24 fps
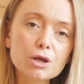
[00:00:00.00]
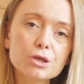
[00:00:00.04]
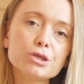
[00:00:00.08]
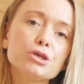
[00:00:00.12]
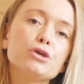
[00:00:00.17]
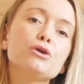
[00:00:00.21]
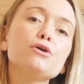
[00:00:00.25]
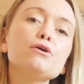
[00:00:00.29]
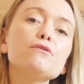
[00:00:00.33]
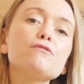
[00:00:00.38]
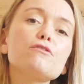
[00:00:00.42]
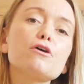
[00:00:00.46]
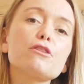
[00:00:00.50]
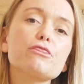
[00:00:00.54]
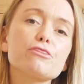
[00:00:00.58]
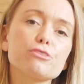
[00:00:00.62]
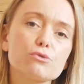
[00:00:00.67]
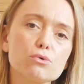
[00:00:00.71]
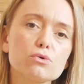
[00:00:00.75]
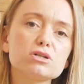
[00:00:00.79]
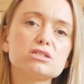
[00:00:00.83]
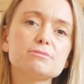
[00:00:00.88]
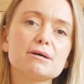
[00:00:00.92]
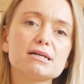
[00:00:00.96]
You've
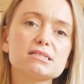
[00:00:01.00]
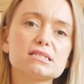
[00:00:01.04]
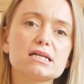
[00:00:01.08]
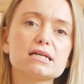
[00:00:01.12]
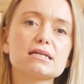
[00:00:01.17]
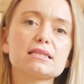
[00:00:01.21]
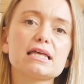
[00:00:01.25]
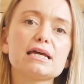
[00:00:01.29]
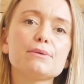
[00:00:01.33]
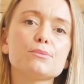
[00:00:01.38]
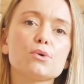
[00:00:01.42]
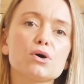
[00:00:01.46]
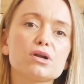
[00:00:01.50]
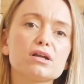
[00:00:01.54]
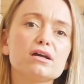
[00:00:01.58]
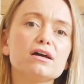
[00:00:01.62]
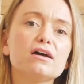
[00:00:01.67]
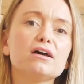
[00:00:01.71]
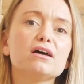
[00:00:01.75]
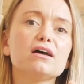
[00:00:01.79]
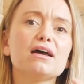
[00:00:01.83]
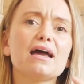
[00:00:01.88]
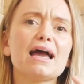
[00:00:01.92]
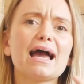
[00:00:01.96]
thought about something they want,